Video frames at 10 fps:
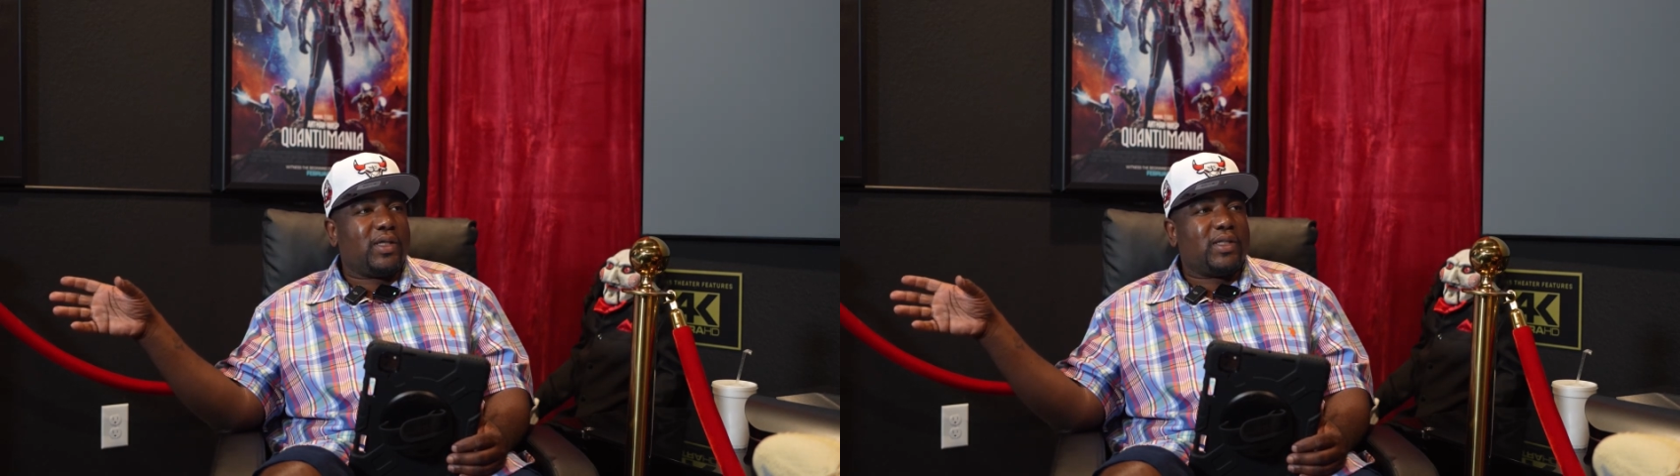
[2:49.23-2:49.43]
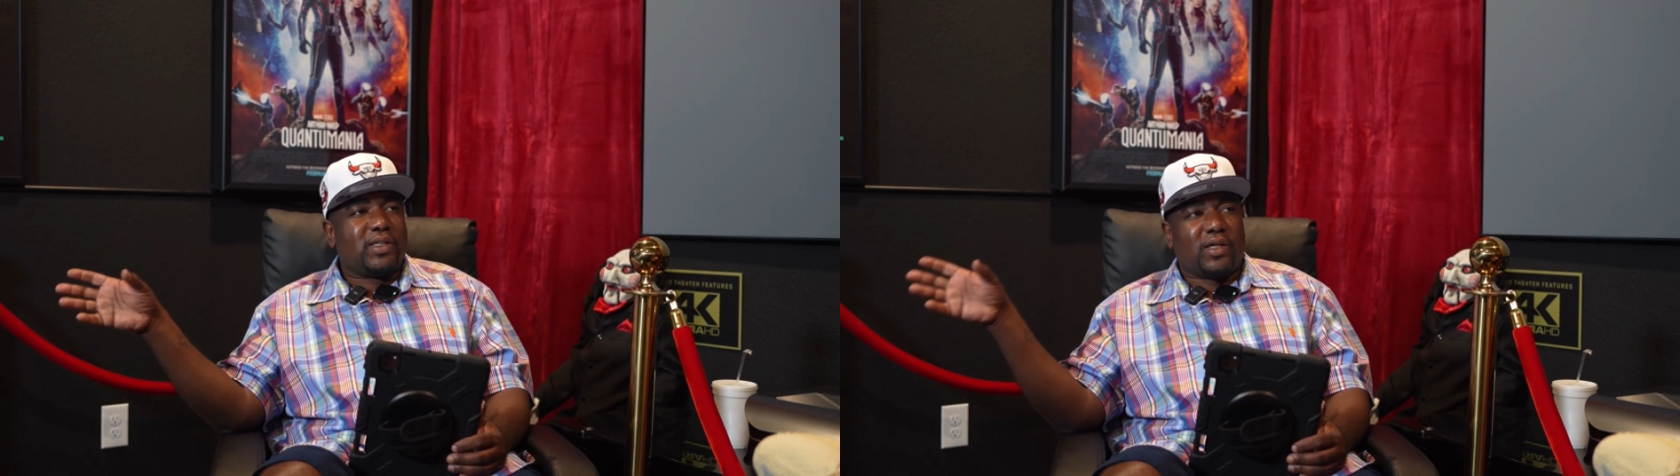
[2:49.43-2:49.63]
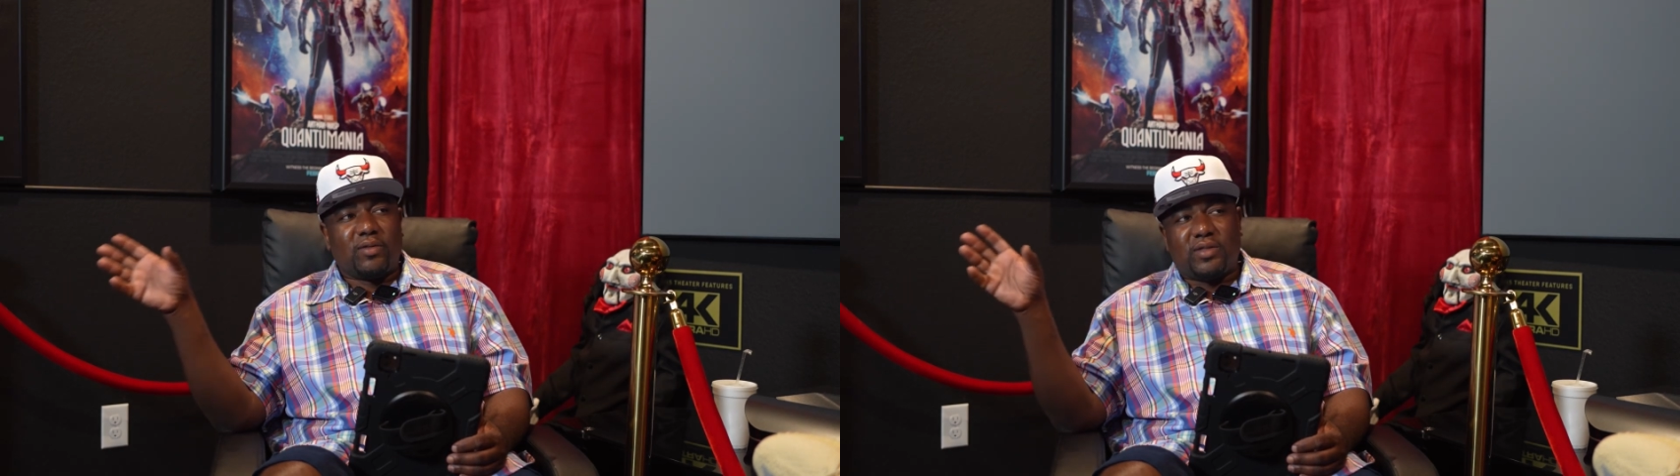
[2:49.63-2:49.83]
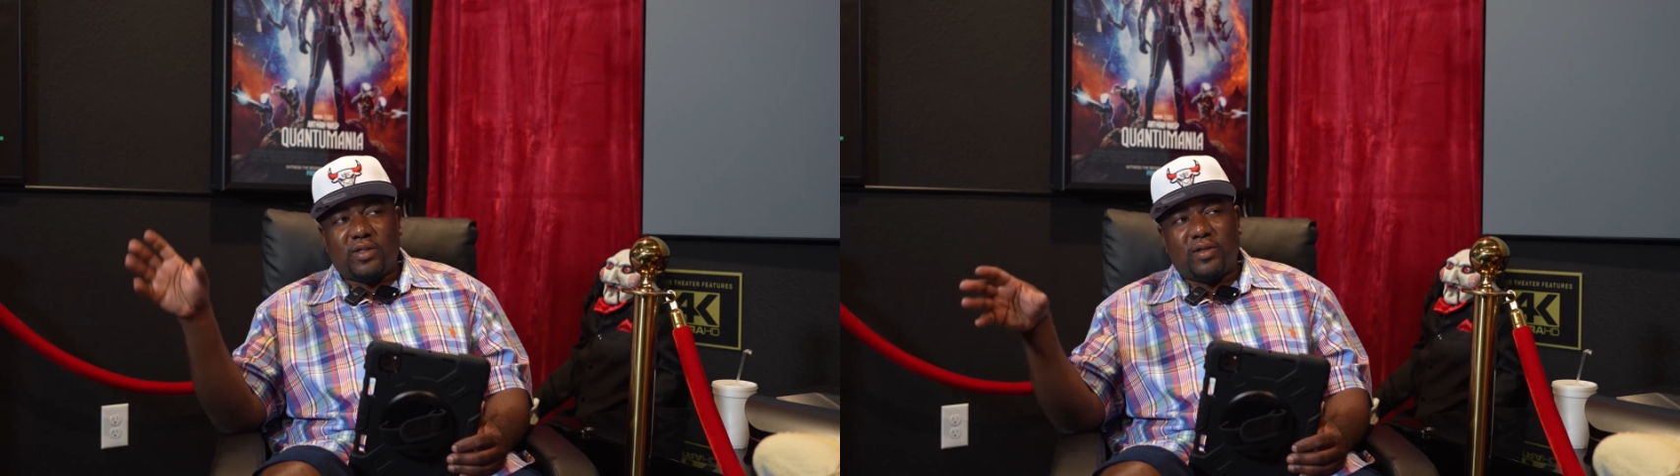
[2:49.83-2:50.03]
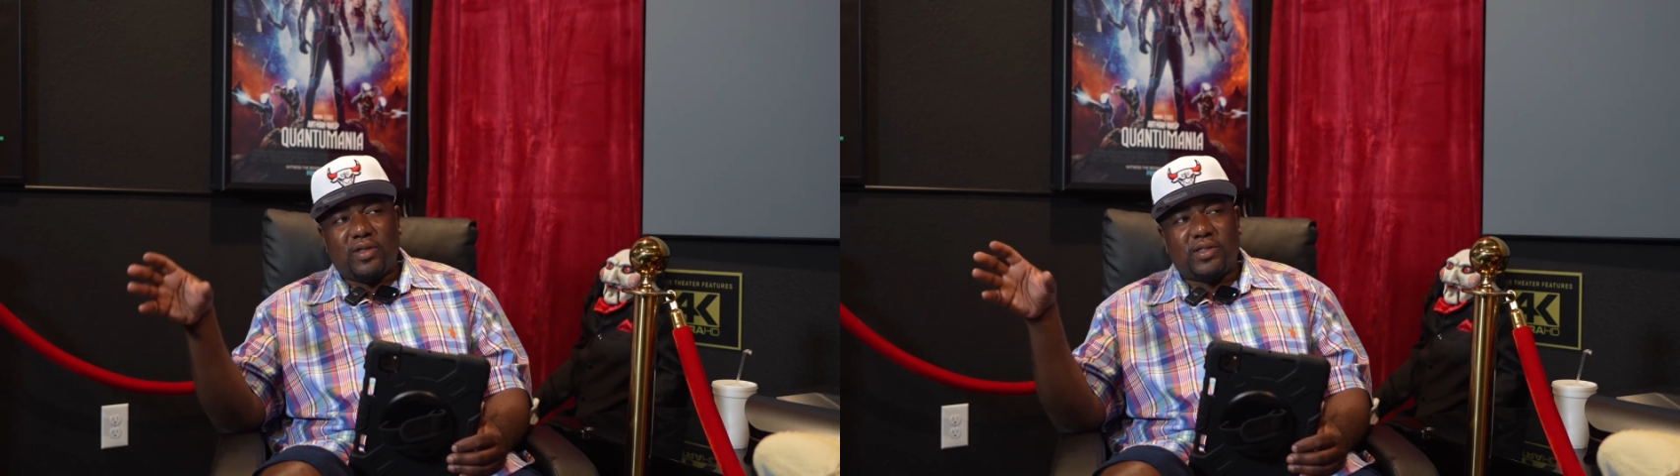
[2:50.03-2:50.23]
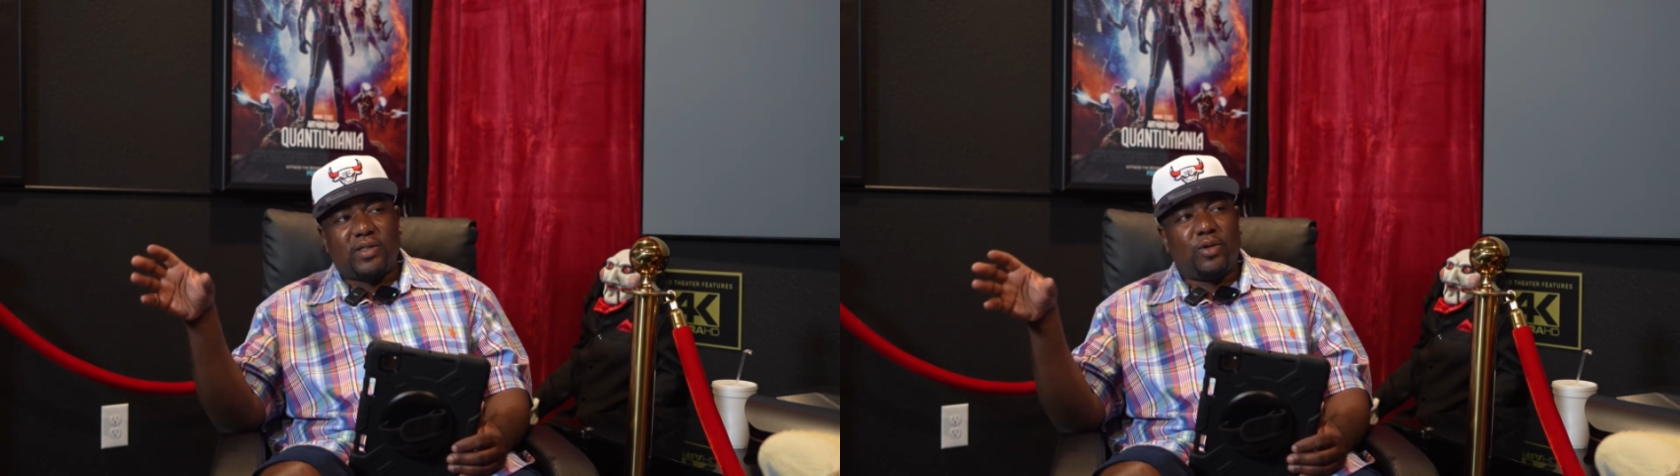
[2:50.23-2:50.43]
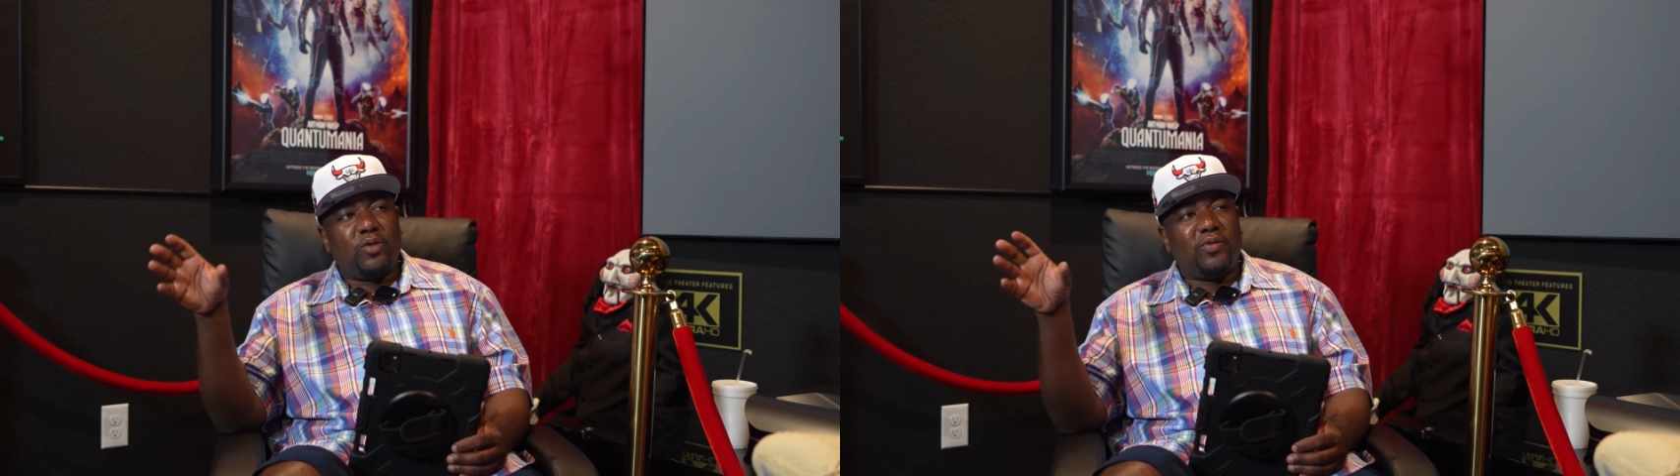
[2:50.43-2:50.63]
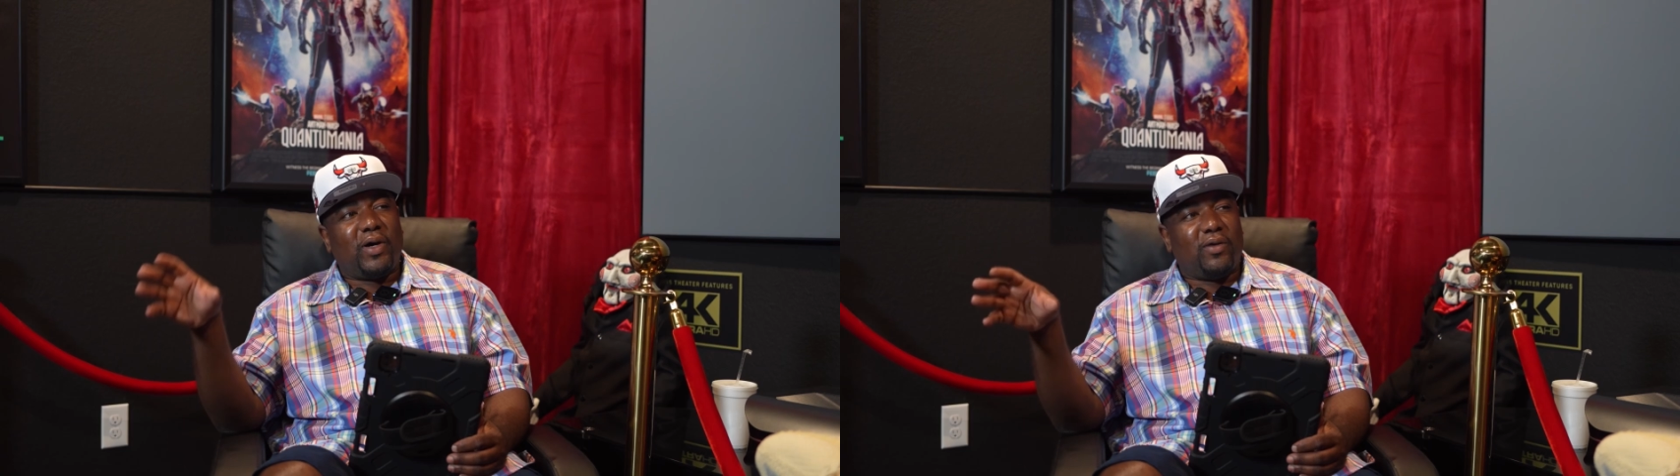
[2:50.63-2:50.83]
to go turn the
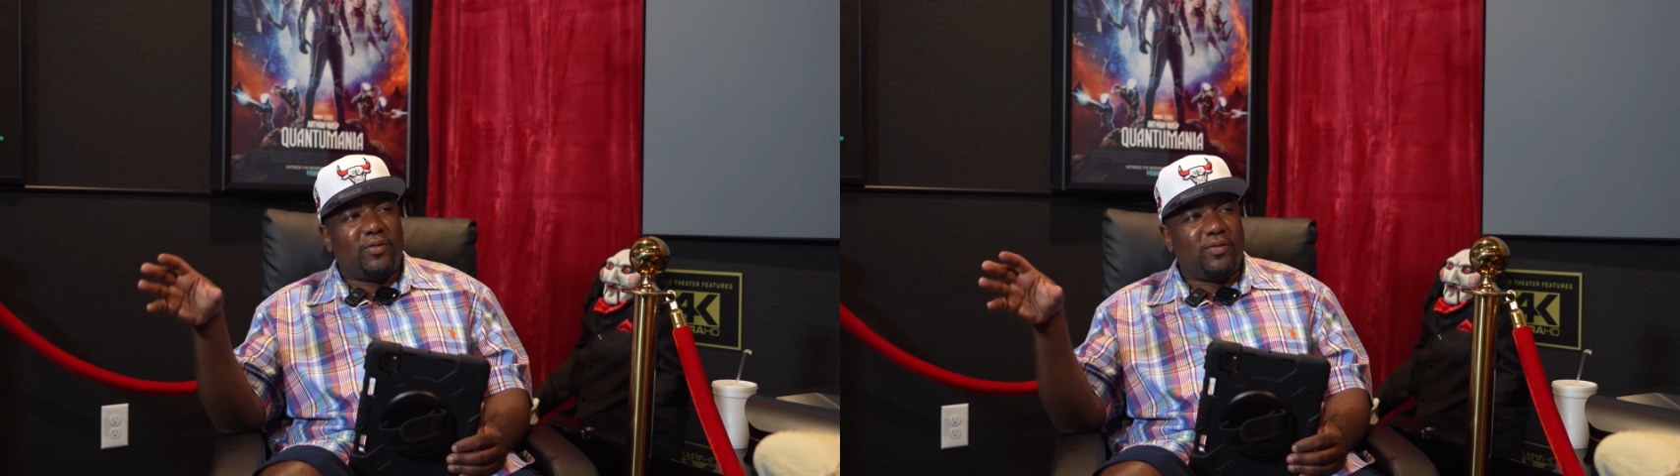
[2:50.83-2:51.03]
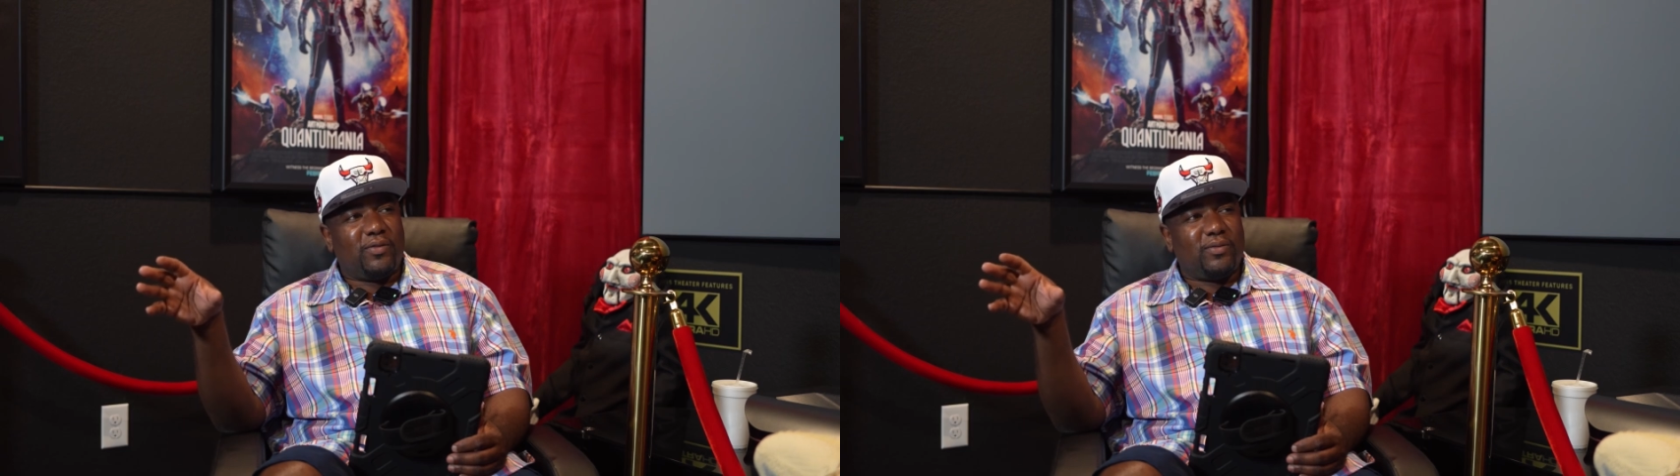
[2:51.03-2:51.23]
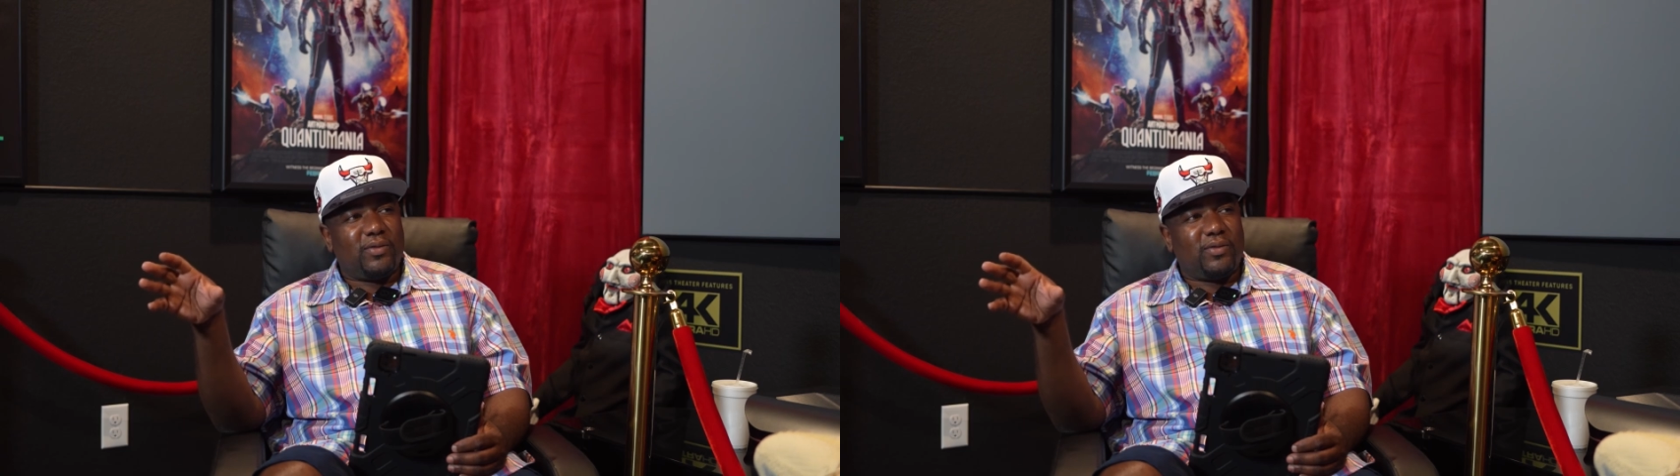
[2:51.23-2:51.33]
stove off,